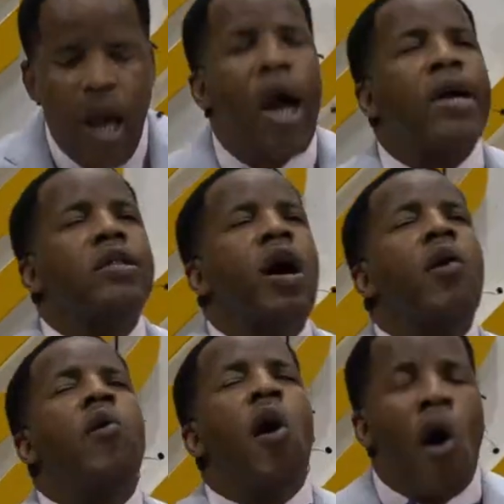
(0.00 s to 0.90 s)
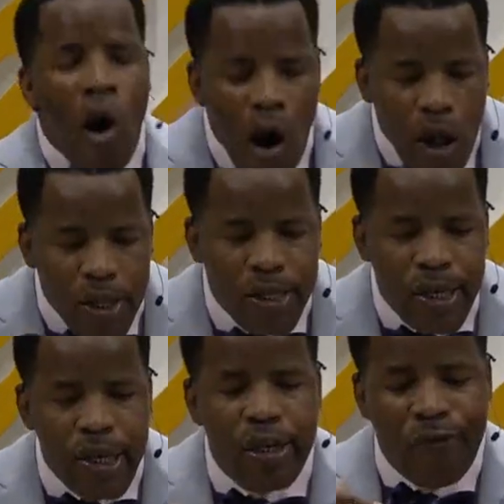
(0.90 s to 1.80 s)
And now all
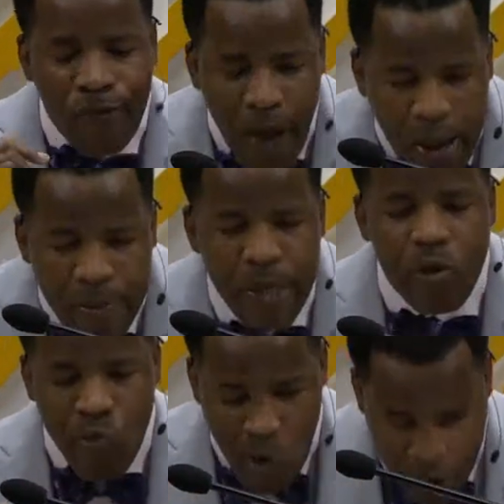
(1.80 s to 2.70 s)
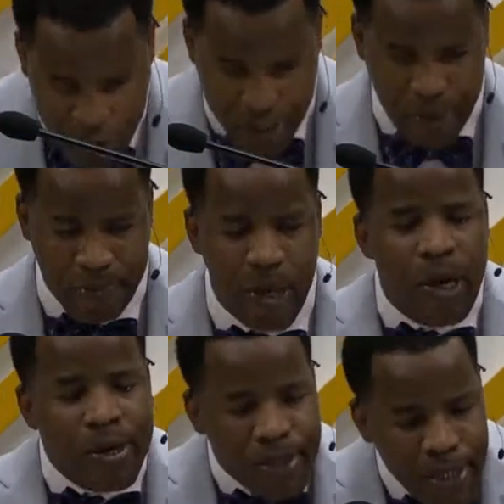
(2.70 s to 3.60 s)
these family worship
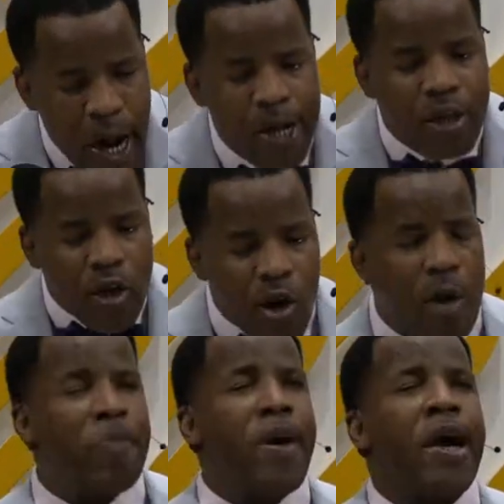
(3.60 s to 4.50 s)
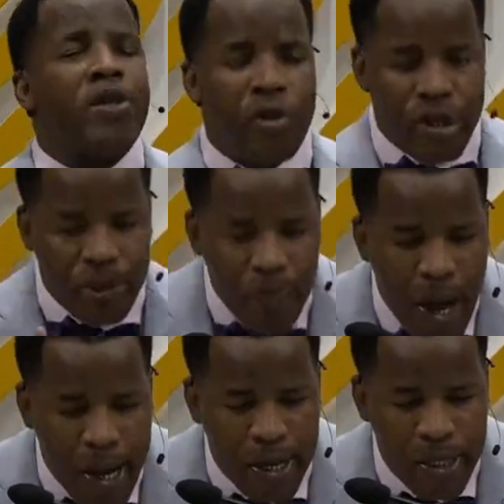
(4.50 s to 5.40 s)
start to come back to his
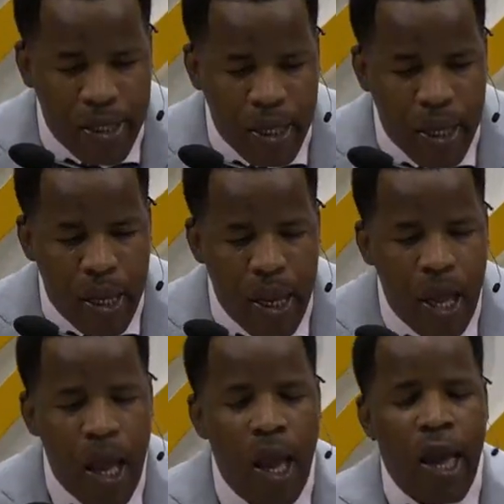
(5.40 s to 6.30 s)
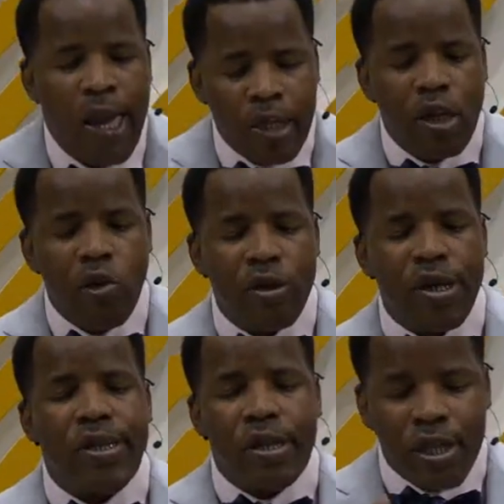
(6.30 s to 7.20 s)
mind,
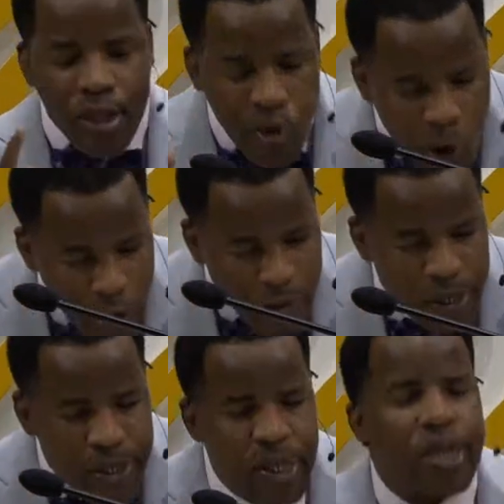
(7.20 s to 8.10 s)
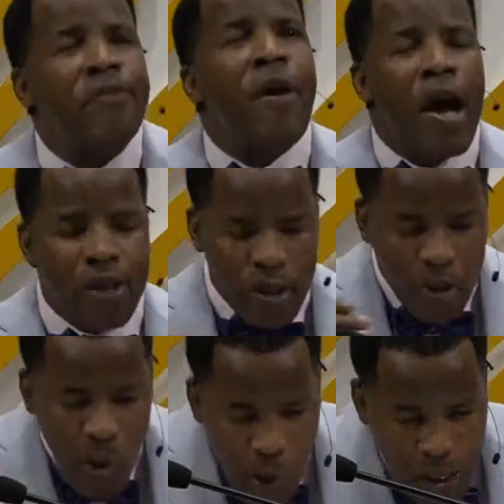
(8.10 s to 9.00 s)
including the stories his father
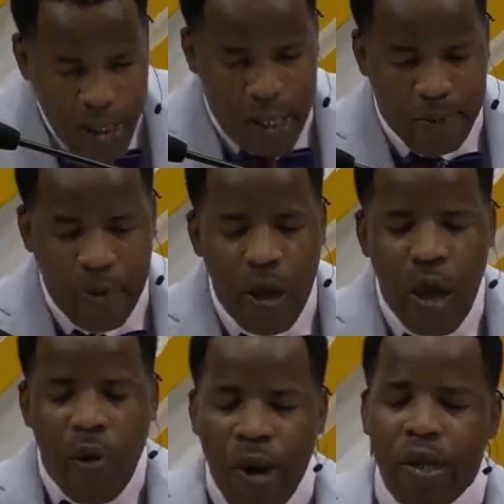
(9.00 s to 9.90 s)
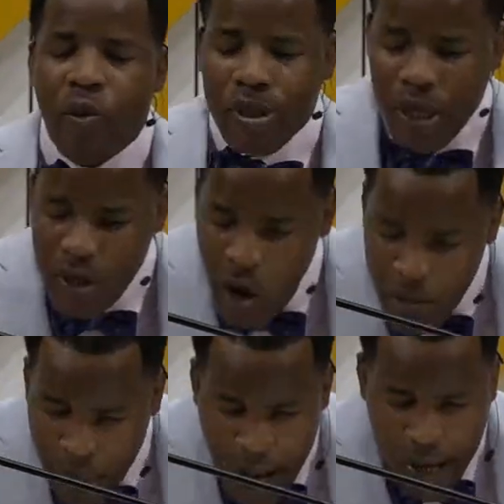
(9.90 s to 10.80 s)
told him when he was a
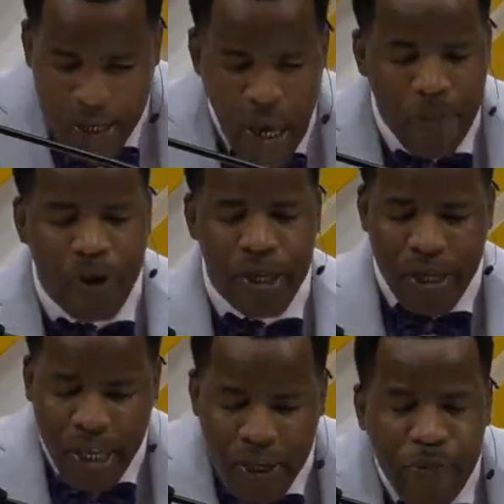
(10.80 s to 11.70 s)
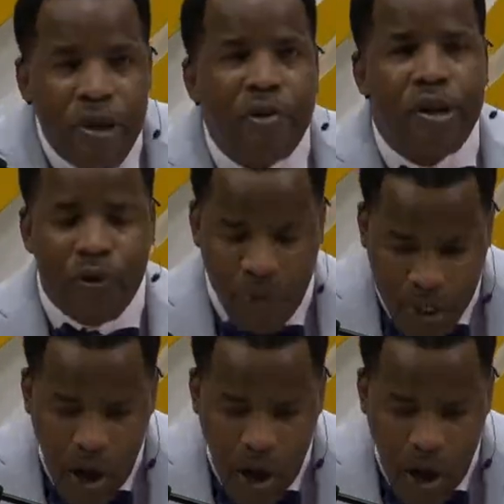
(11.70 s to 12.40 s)
young man about his experience with